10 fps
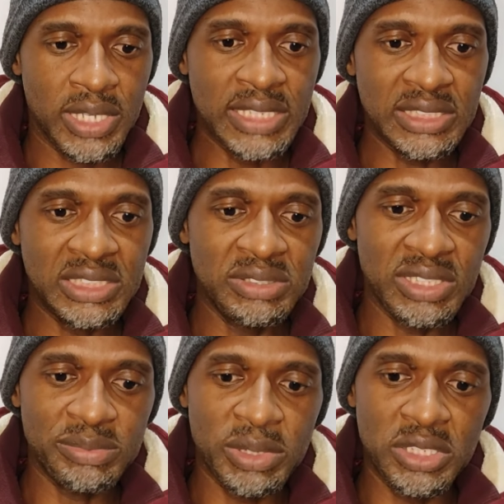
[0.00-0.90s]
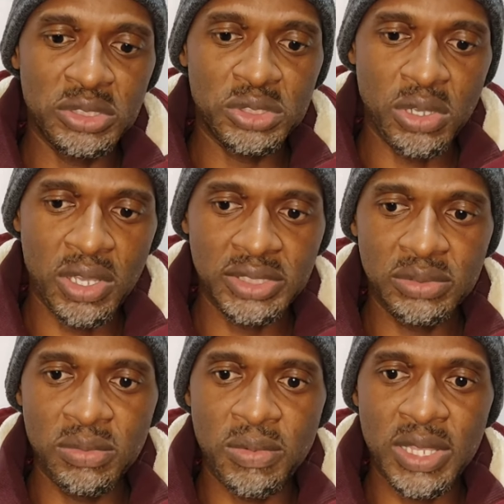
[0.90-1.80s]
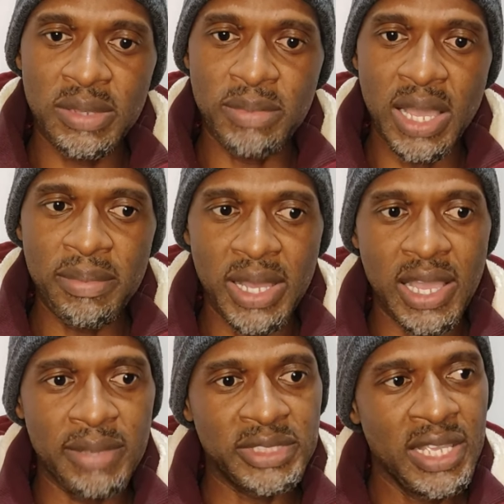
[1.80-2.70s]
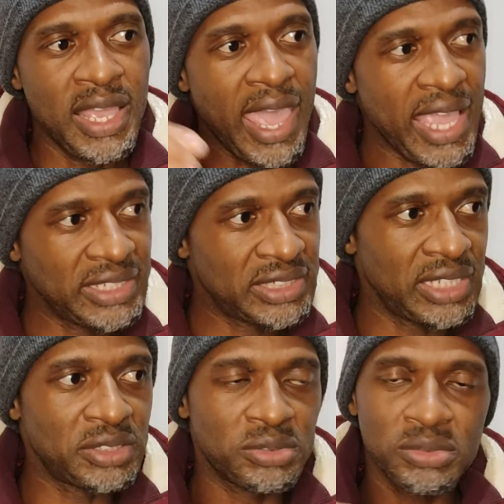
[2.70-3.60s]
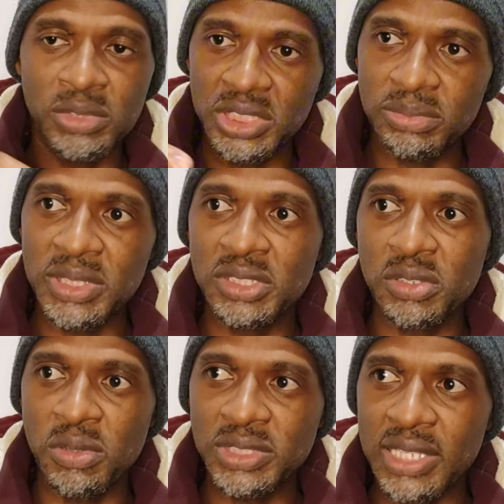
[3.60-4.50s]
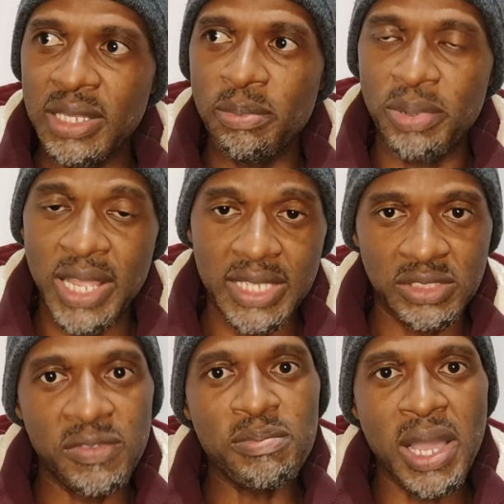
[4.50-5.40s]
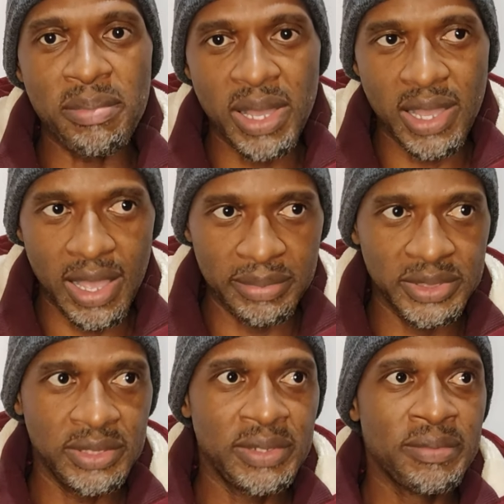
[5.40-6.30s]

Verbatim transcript: Kaizer Chiefs has been in talks with Mark Makaab's agents, which means those are the players of Mark Makaab's.